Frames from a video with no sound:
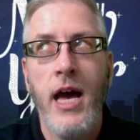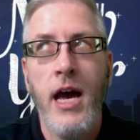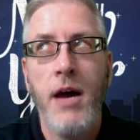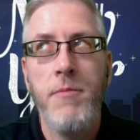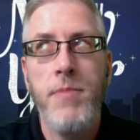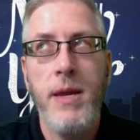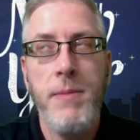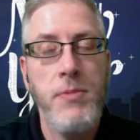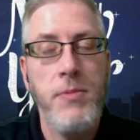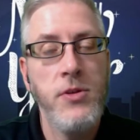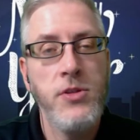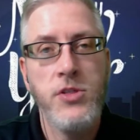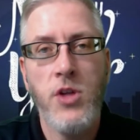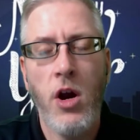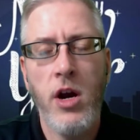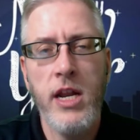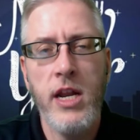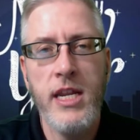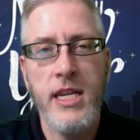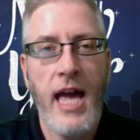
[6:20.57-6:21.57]
people
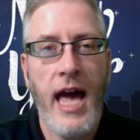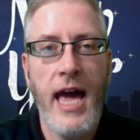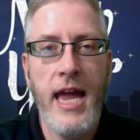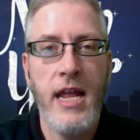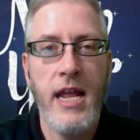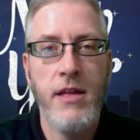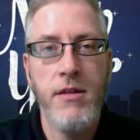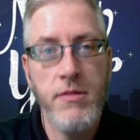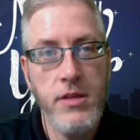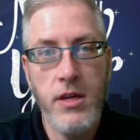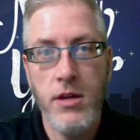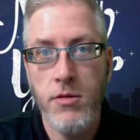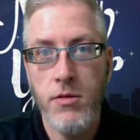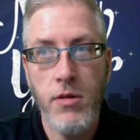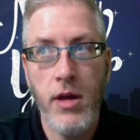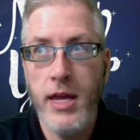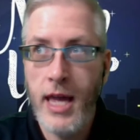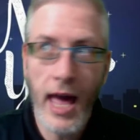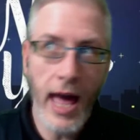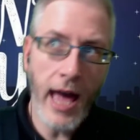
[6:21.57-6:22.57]
started kind of,
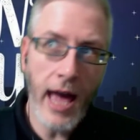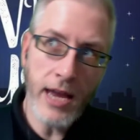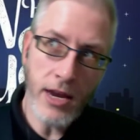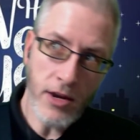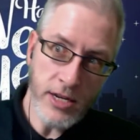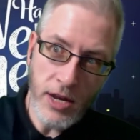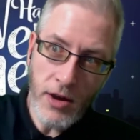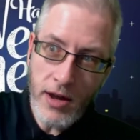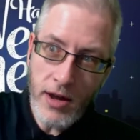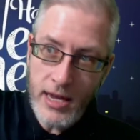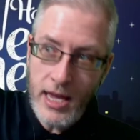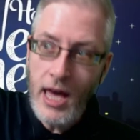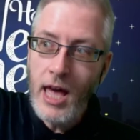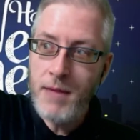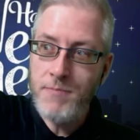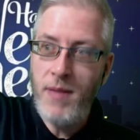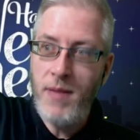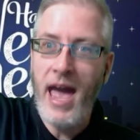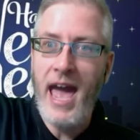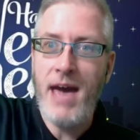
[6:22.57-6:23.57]
like, yeah, you're doing
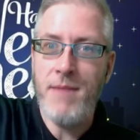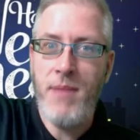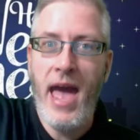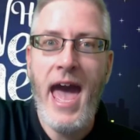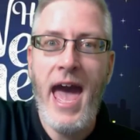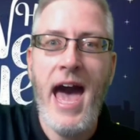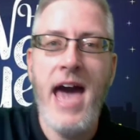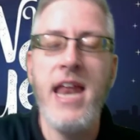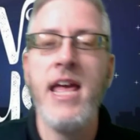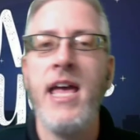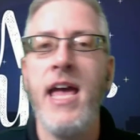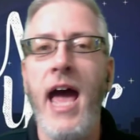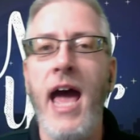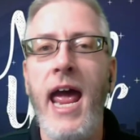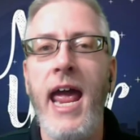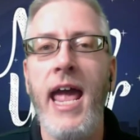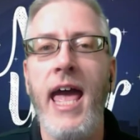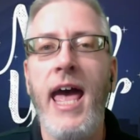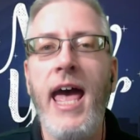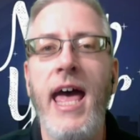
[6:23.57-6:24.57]
good, pat,
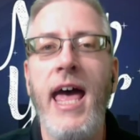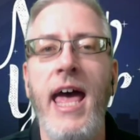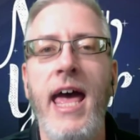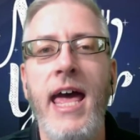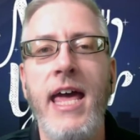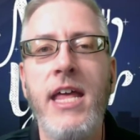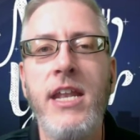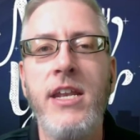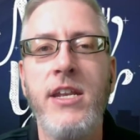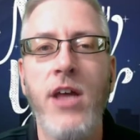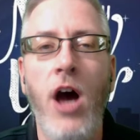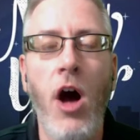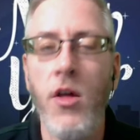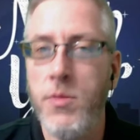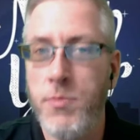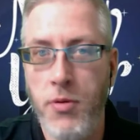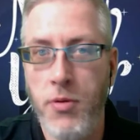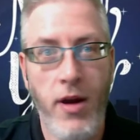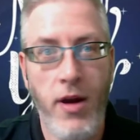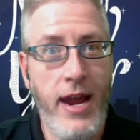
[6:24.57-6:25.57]
and all the
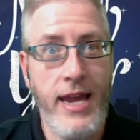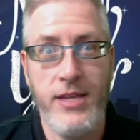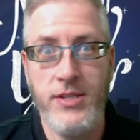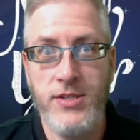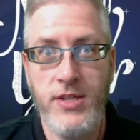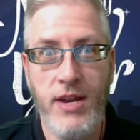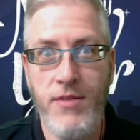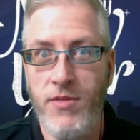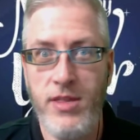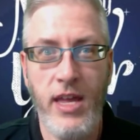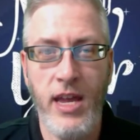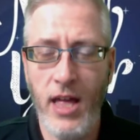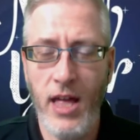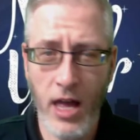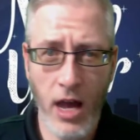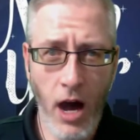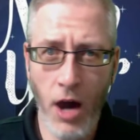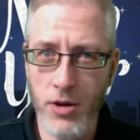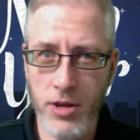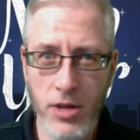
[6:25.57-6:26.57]
praise and everything.
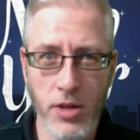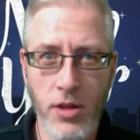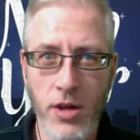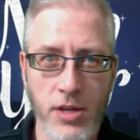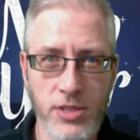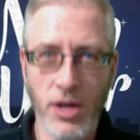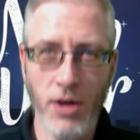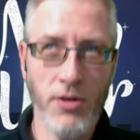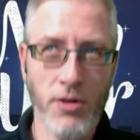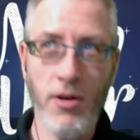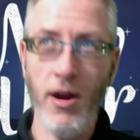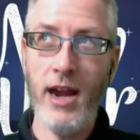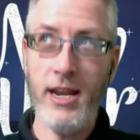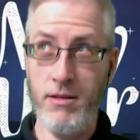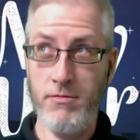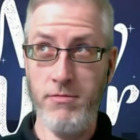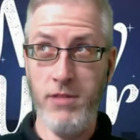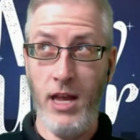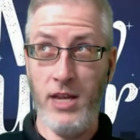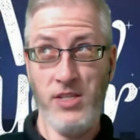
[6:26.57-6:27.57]
Oh, you look so great,
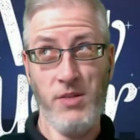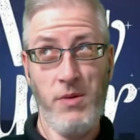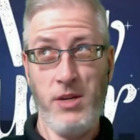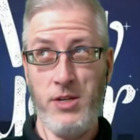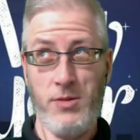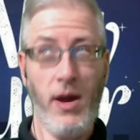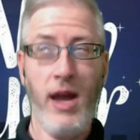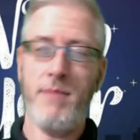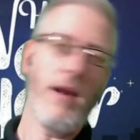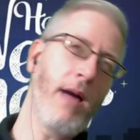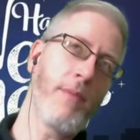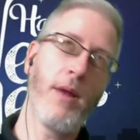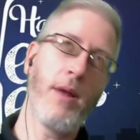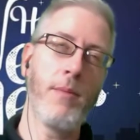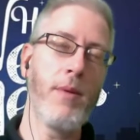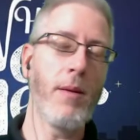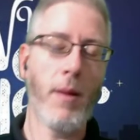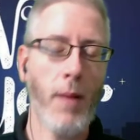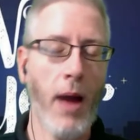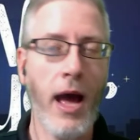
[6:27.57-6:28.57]
you've lost so much weight, blah, blah,
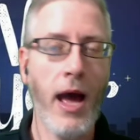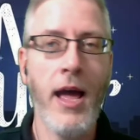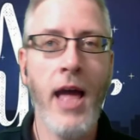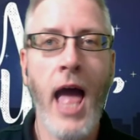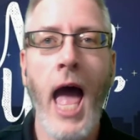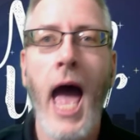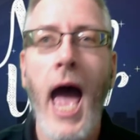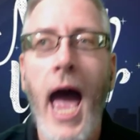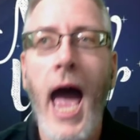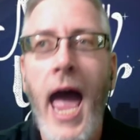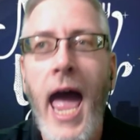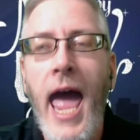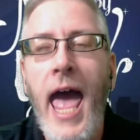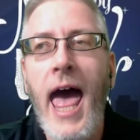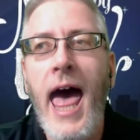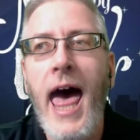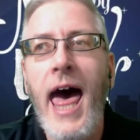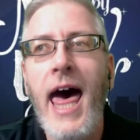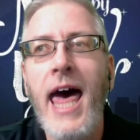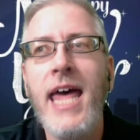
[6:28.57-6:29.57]
blah, blah, blah.
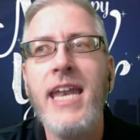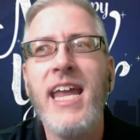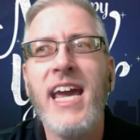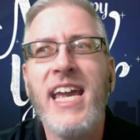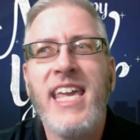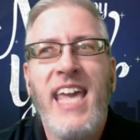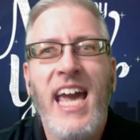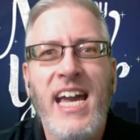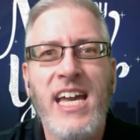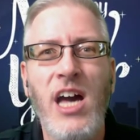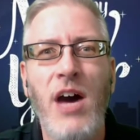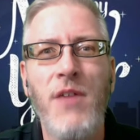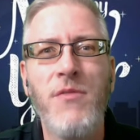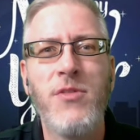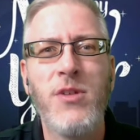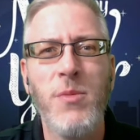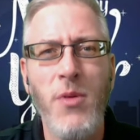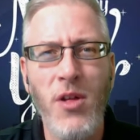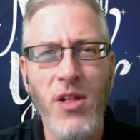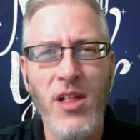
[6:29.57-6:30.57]
And I get
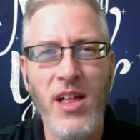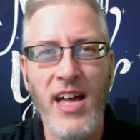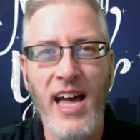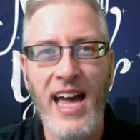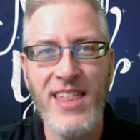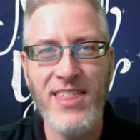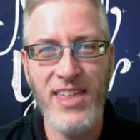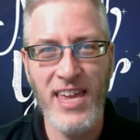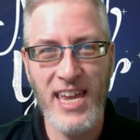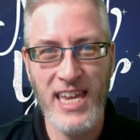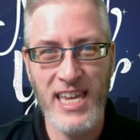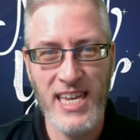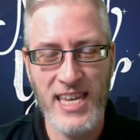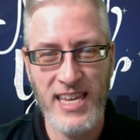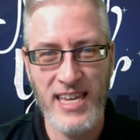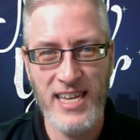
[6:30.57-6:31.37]
comfortable. I think